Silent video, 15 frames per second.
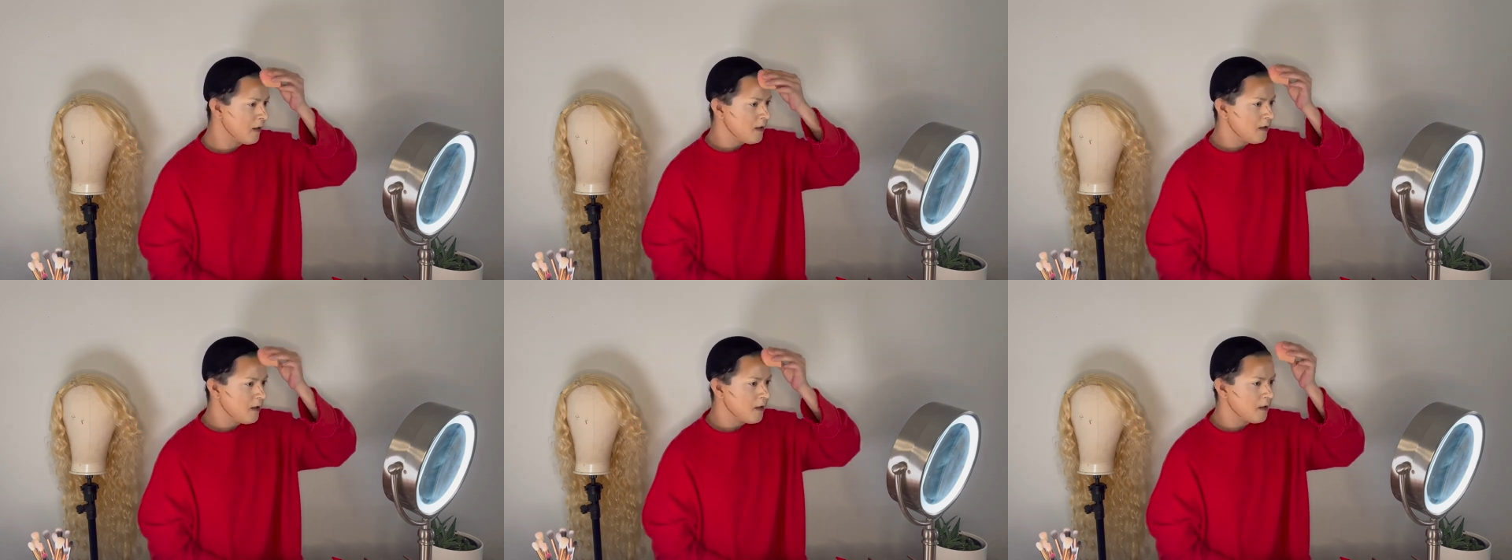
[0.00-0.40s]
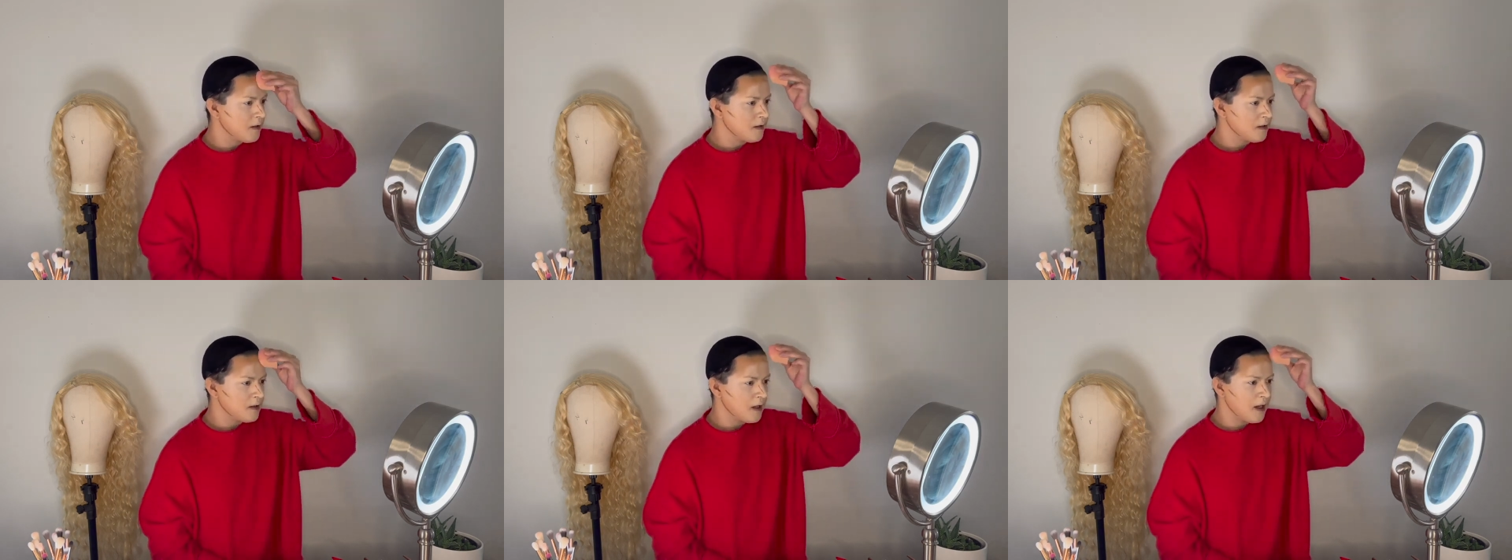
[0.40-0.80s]

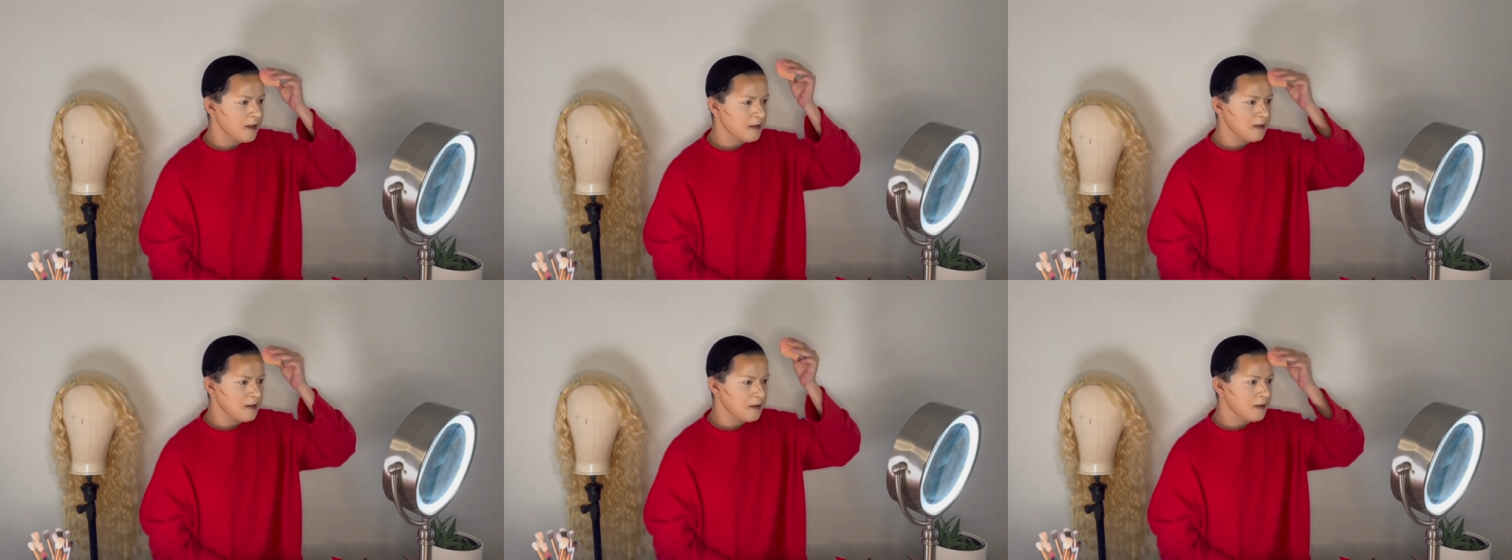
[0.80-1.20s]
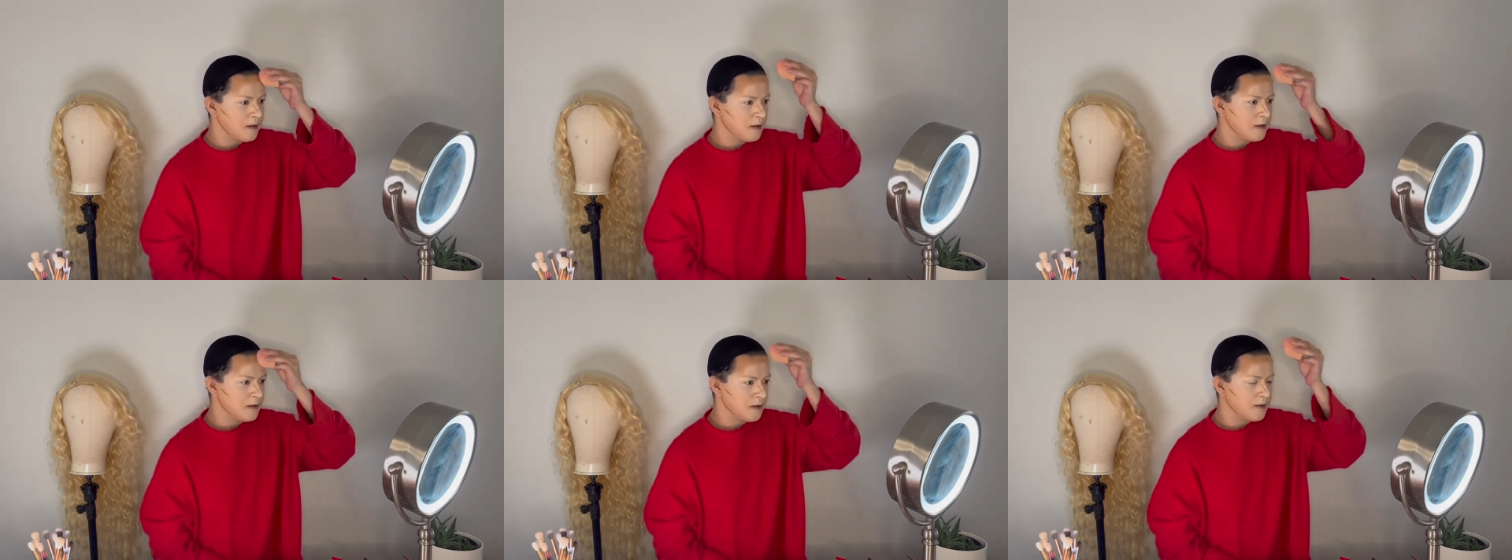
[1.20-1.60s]
Don't try
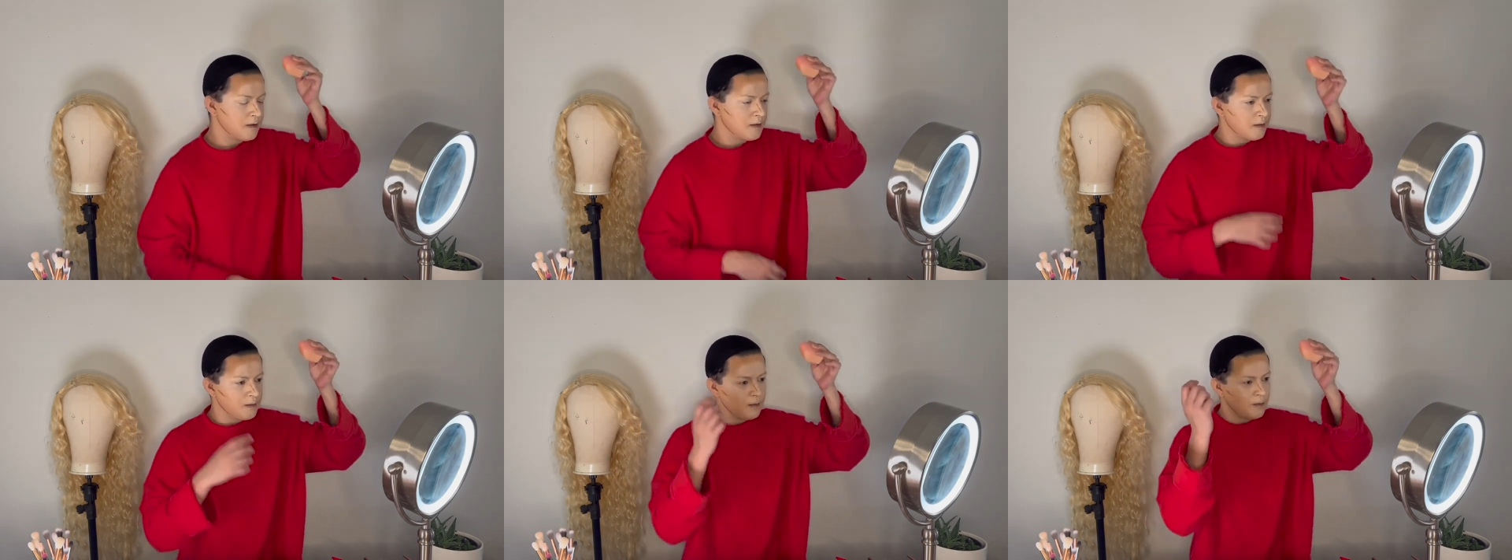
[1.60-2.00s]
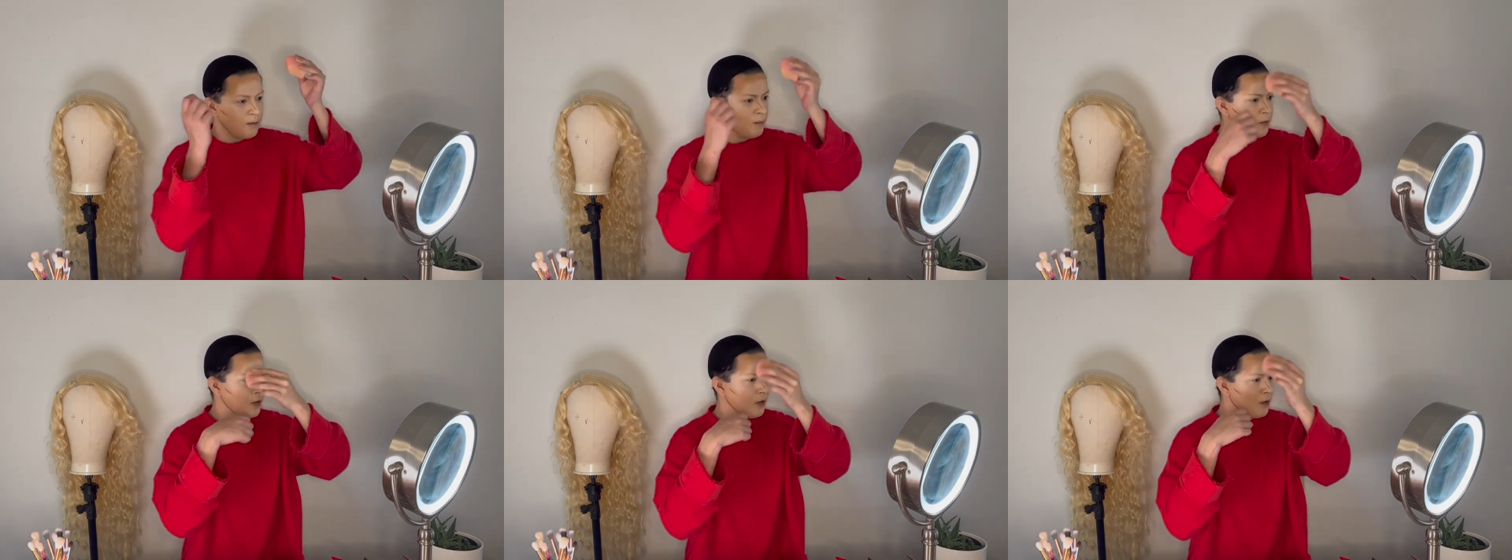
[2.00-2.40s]
to
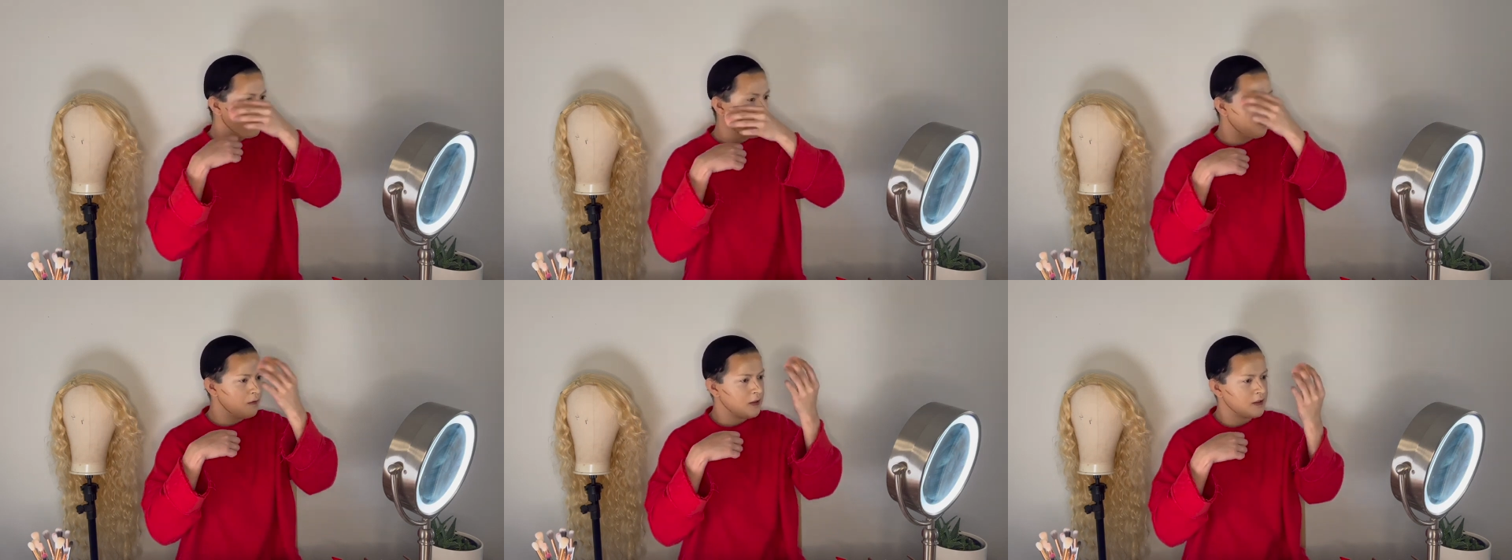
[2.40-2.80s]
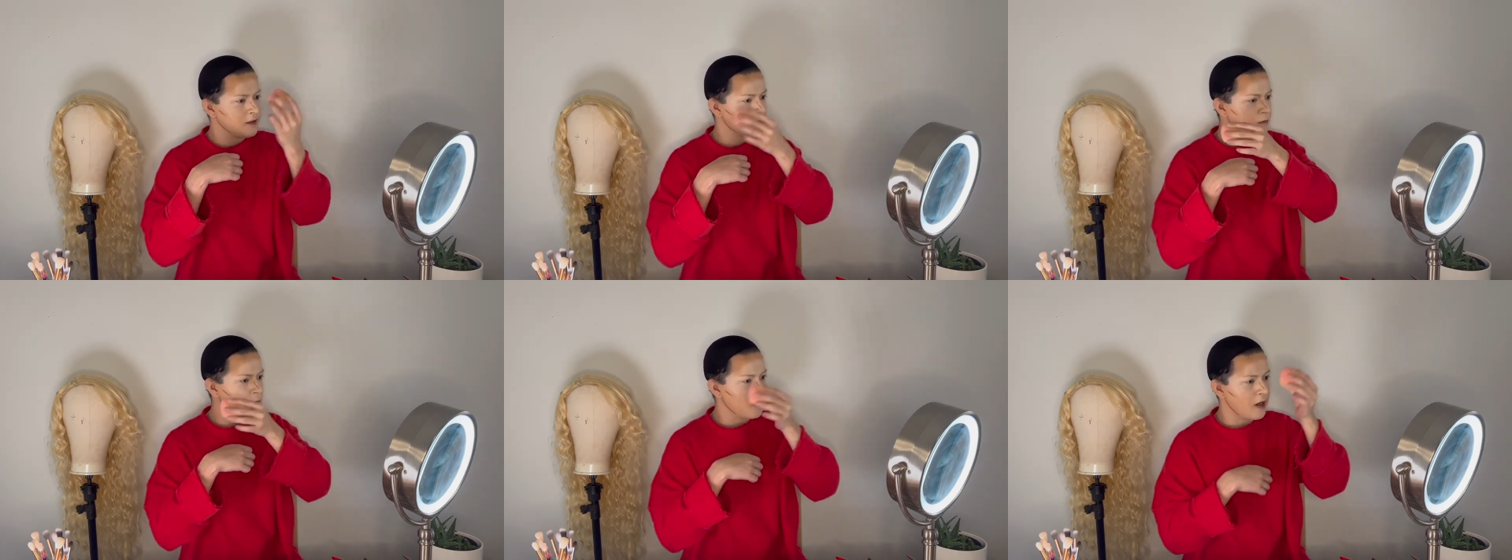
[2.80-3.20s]
move and
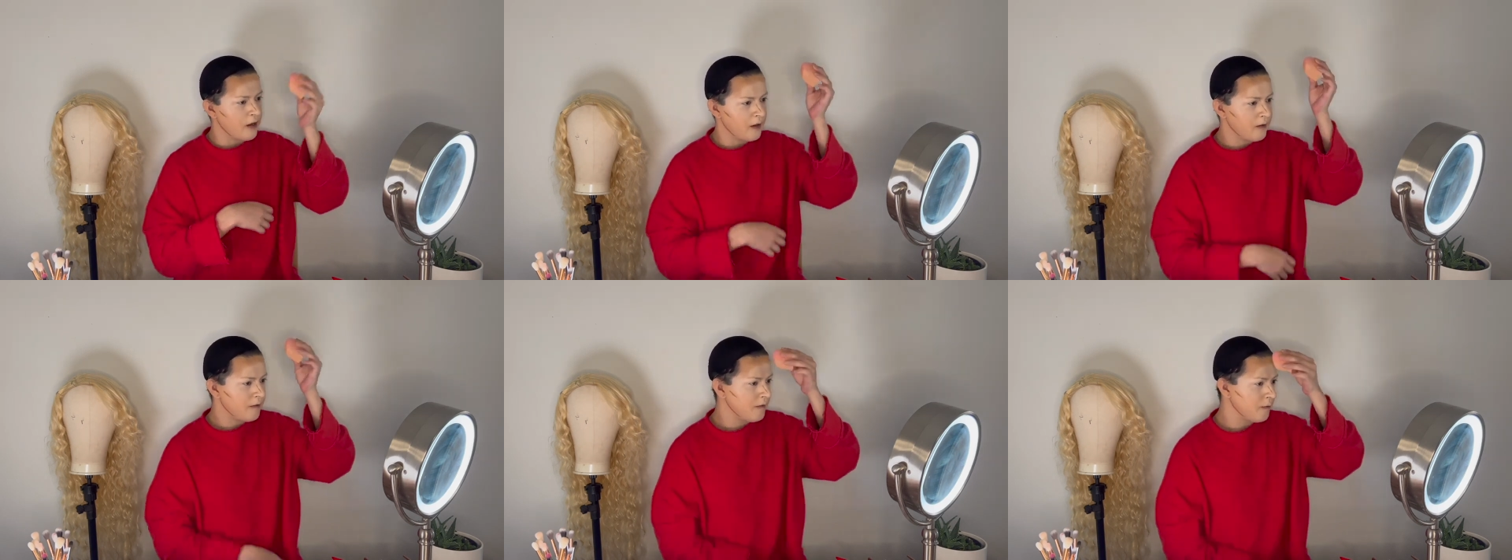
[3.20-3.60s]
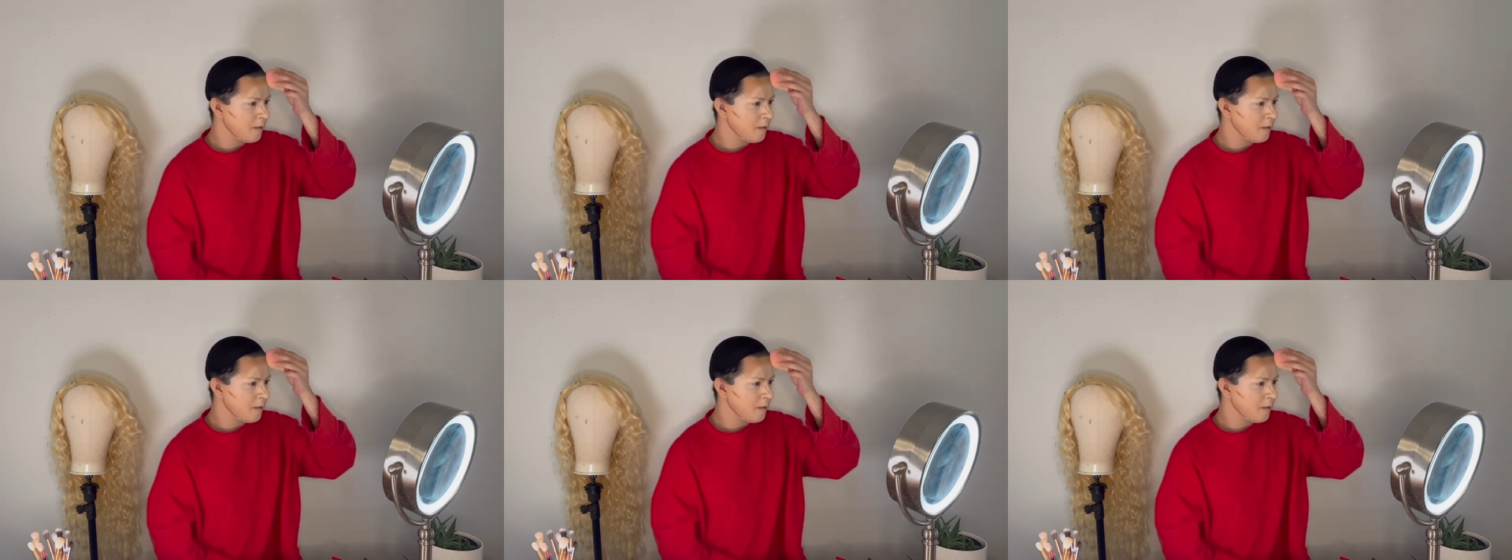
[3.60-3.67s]
scrub